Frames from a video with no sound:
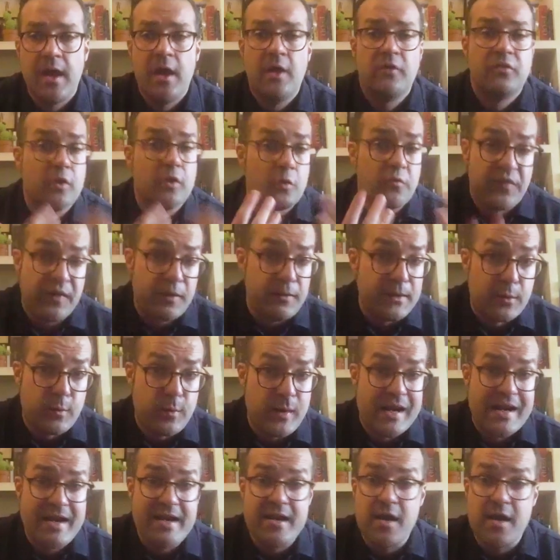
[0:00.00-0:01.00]
So very
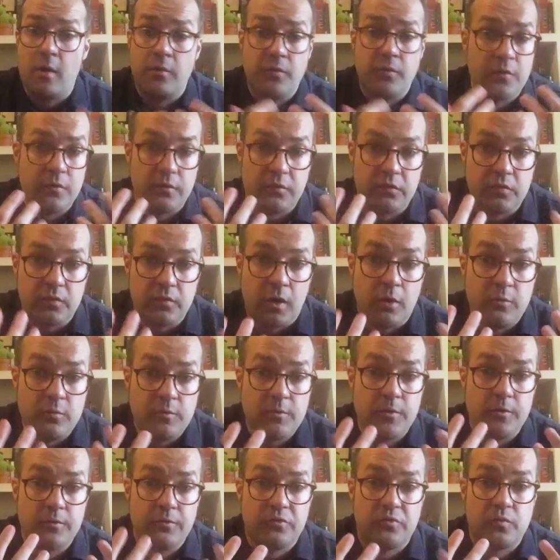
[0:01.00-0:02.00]
quickly, how those how
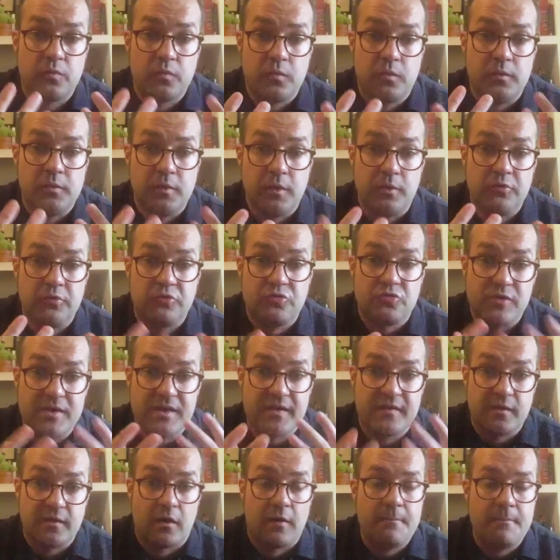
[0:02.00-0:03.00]
those those
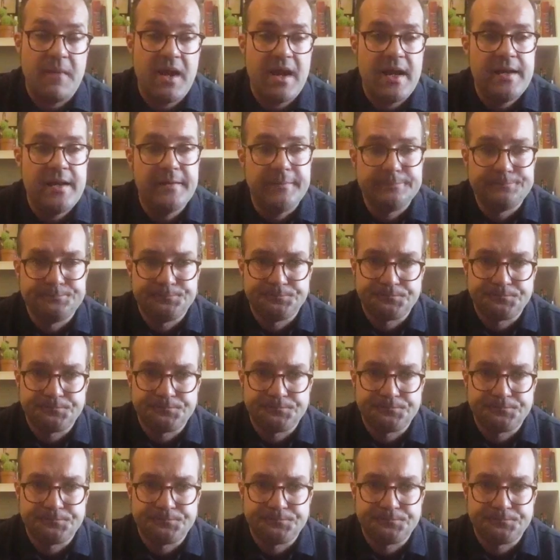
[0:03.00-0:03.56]
drinks are made.